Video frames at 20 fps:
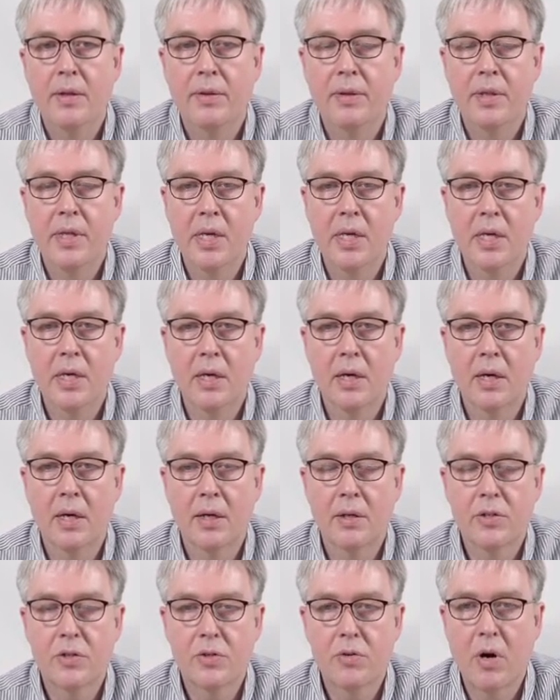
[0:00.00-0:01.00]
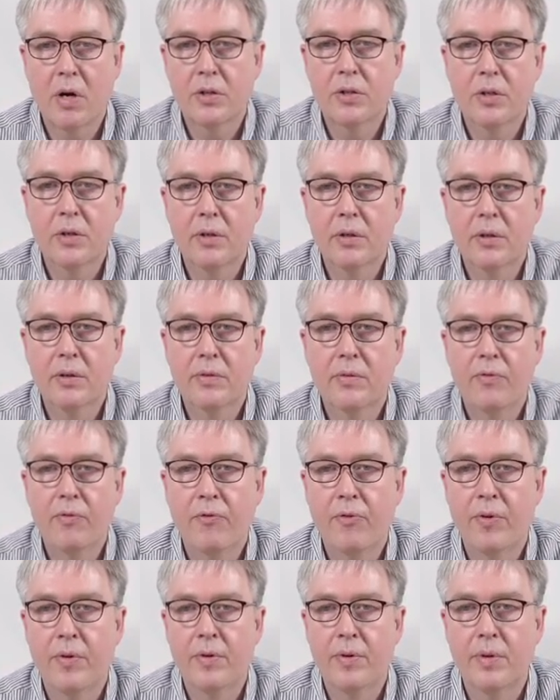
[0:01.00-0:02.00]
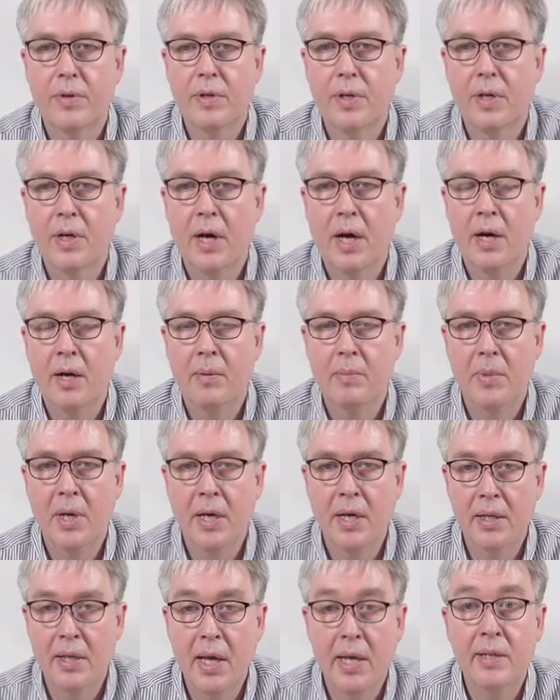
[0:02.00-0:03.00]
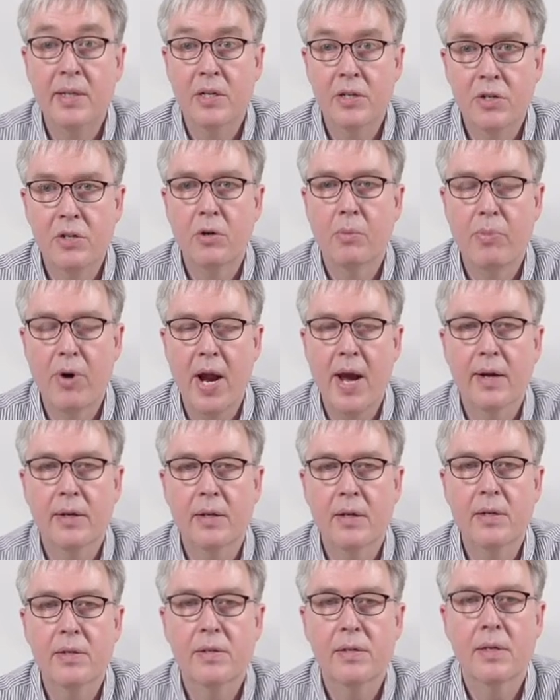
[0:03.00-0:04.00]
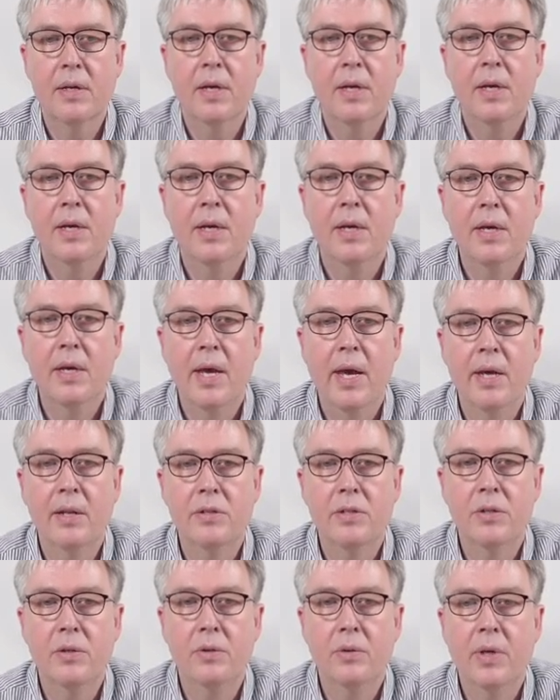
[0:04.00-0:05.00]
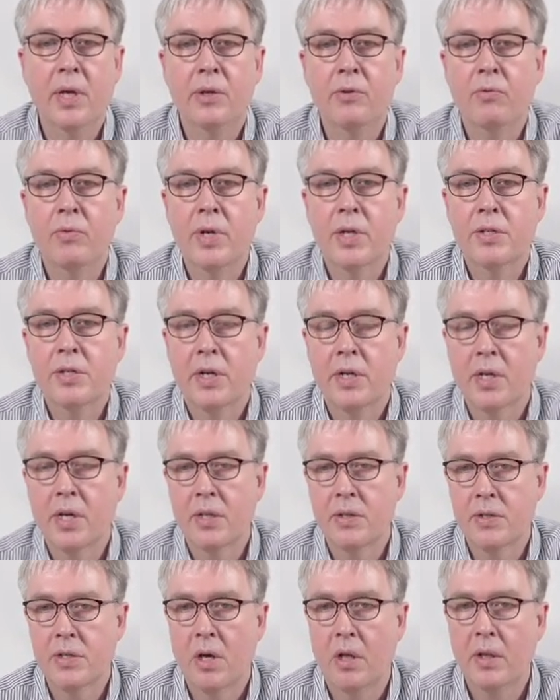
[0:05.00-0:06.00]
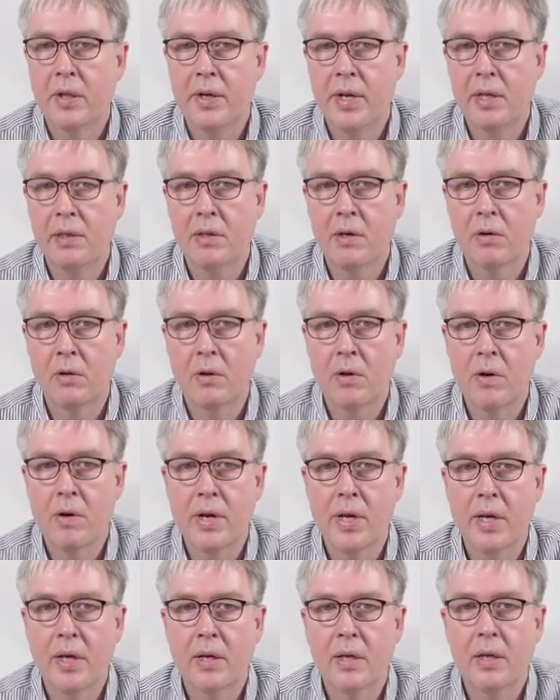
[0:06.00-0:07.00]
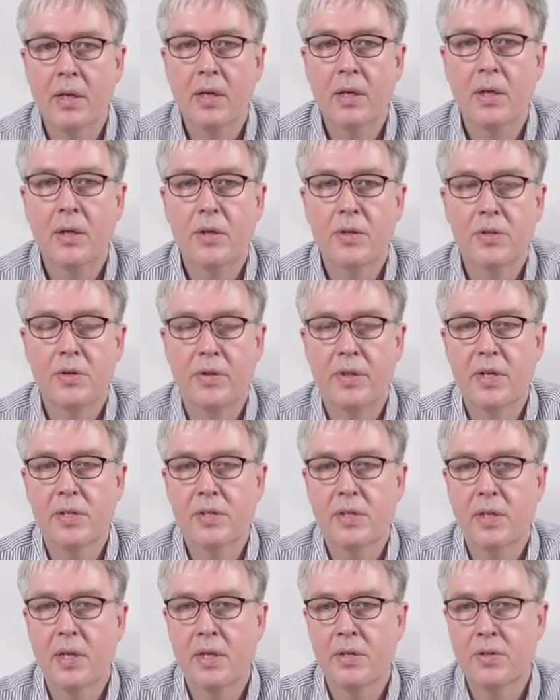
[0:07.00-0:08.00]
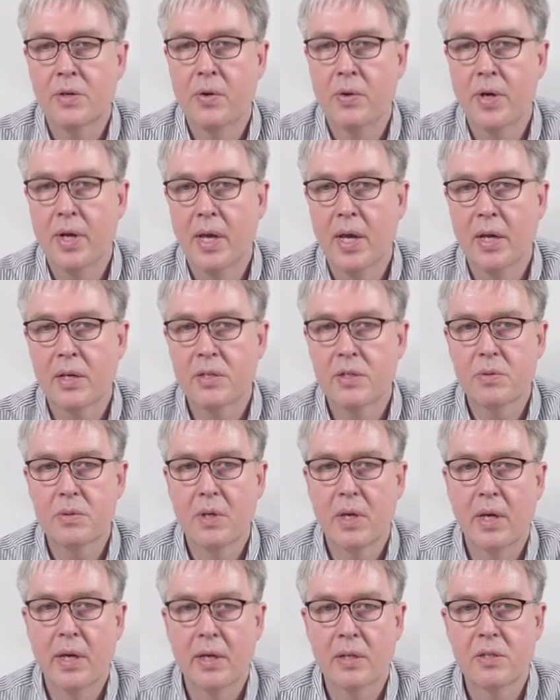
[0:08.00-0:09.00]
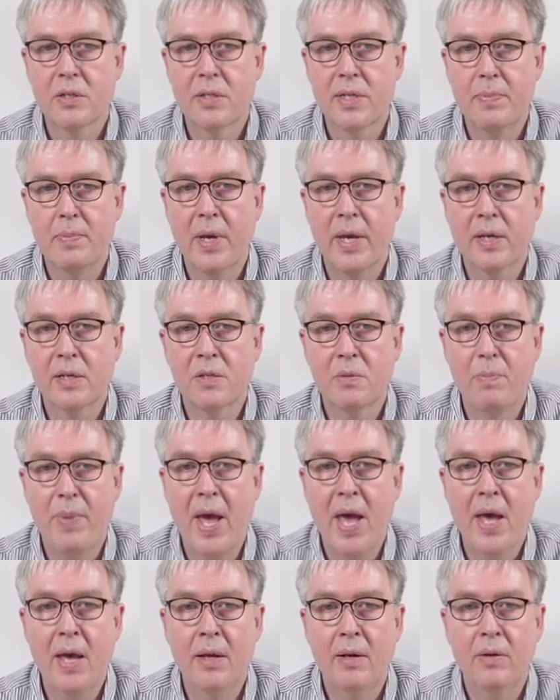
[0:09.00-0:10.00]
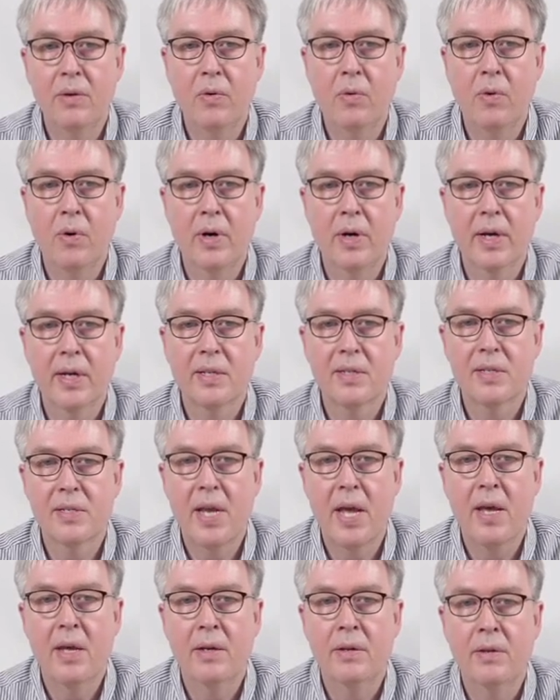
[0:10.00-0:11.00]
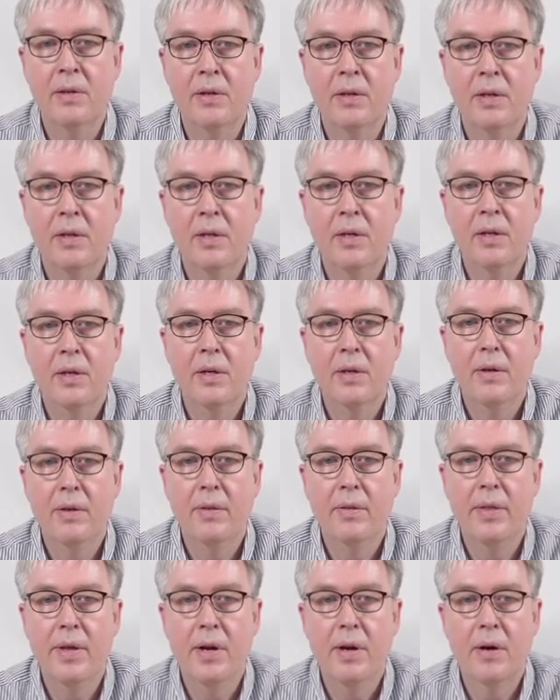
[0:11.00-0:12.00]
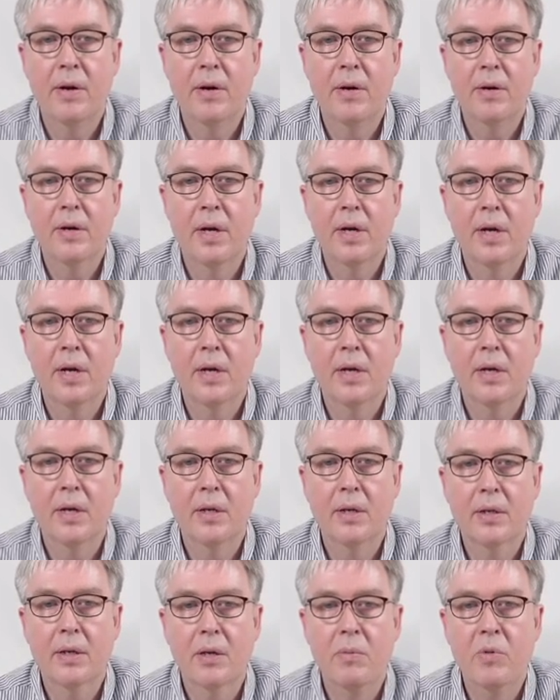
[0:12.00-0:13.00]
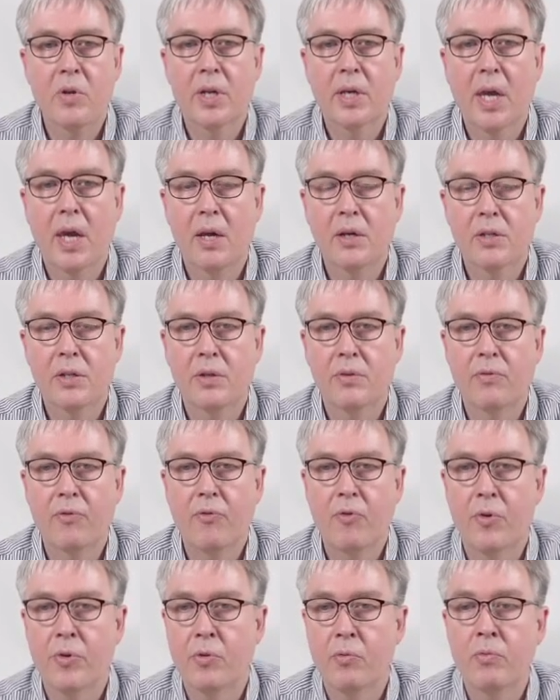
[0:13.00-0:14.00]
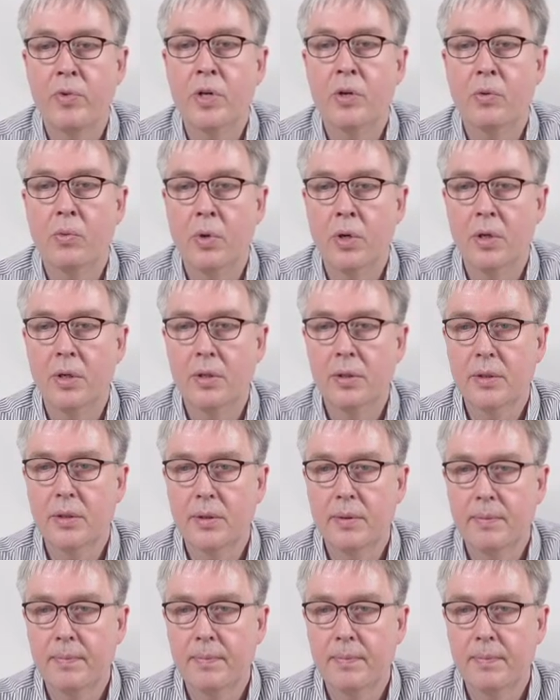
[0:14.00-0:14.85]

the uh, structure for um, additional practice and to enrich and consolidate their learning. So this is going to ex ex expand or extend their uh, communication for the real world.